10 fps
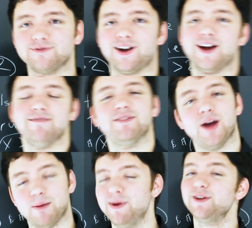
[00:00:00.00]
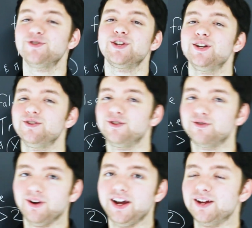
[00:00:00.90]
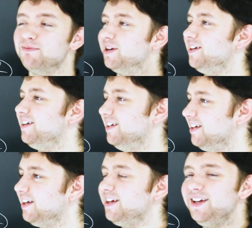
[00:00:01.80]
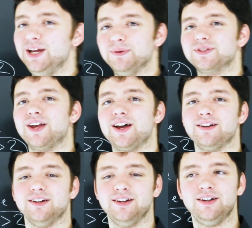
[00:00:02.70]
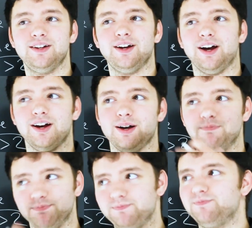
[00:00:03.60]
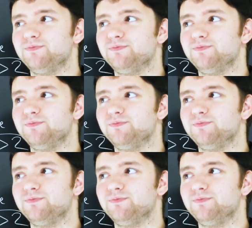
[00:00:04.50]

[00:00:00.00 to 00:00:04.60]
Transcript: survived. I managed to get a good grade, but it was kind of,